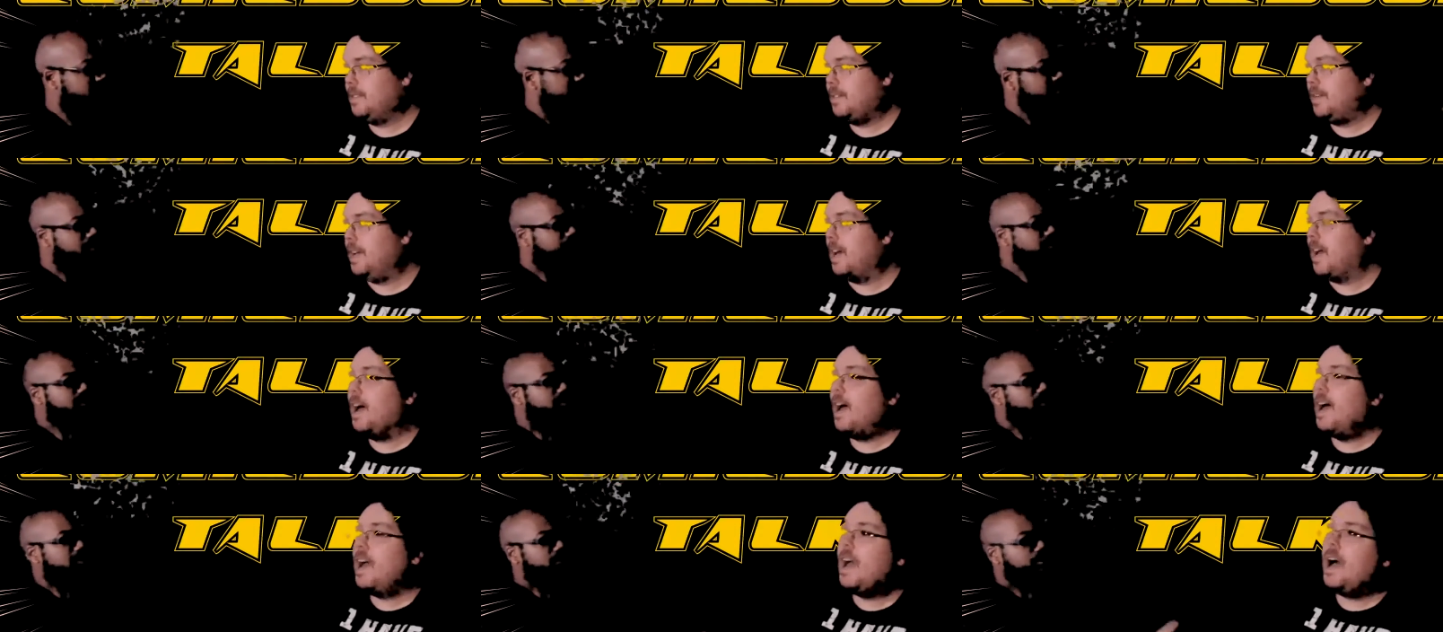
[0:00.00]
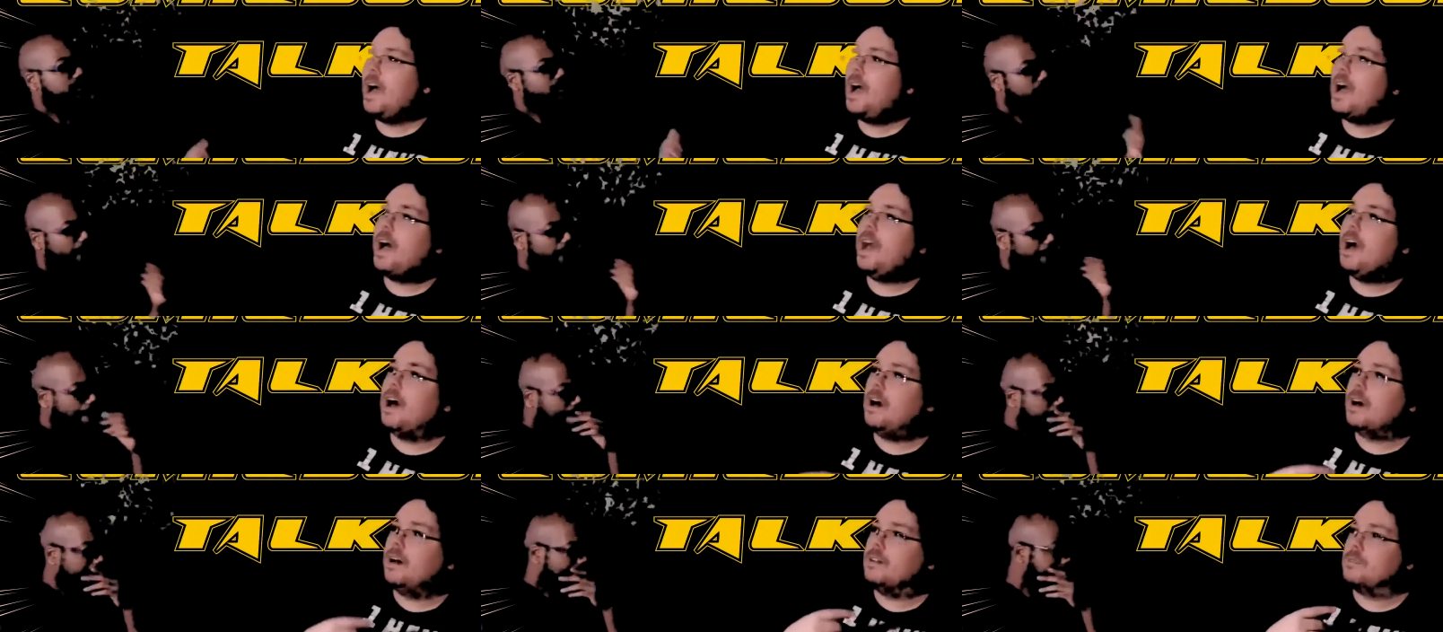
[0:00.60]
Speaker 1: Yeah,
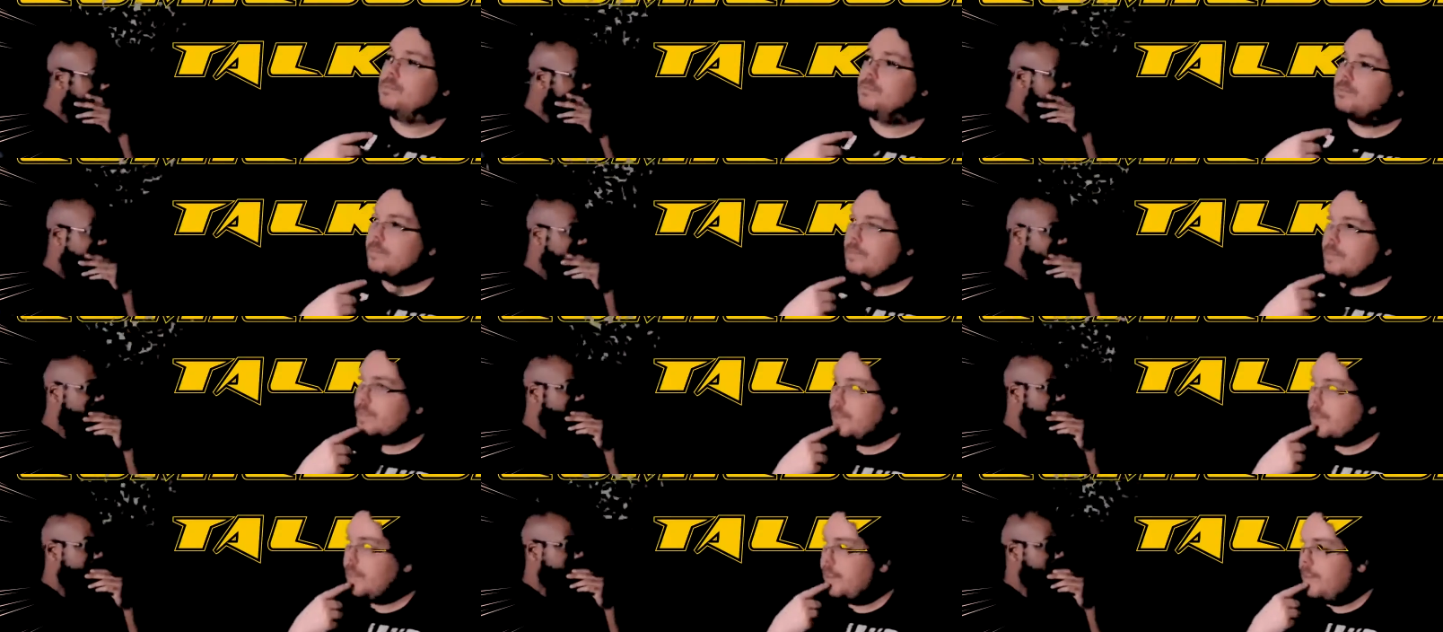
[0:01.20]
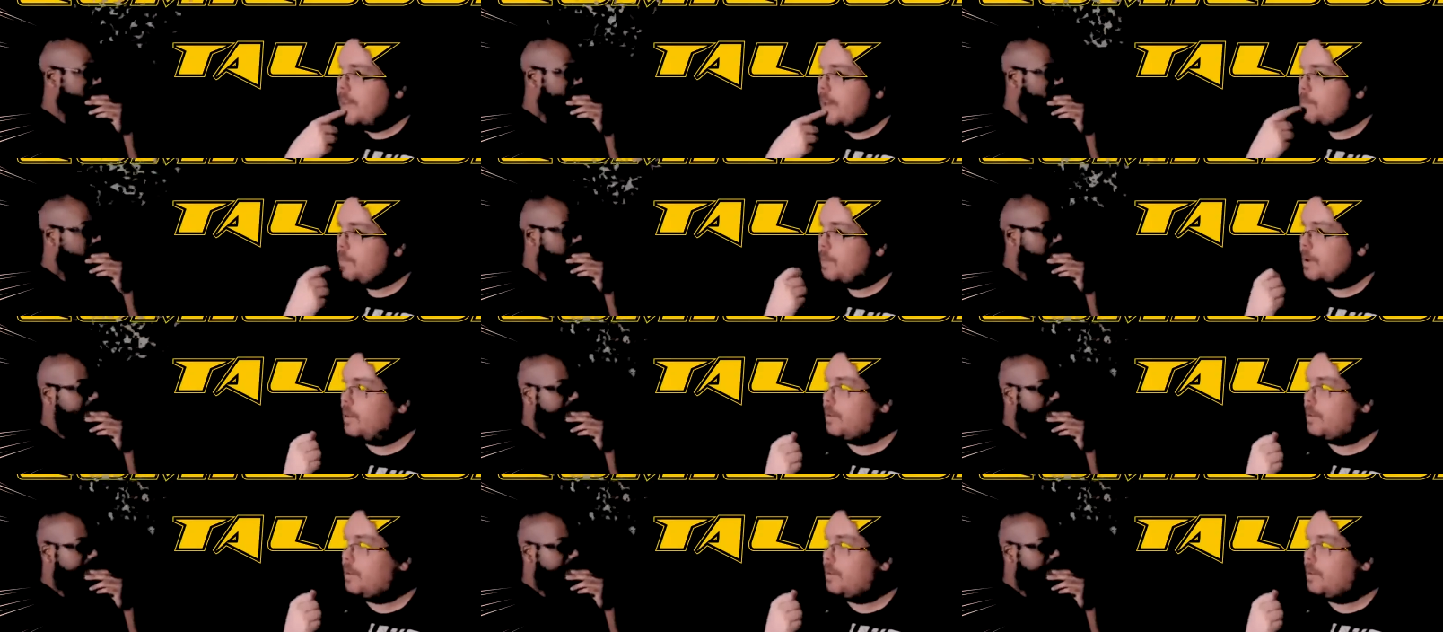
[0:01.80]
um, they did that, but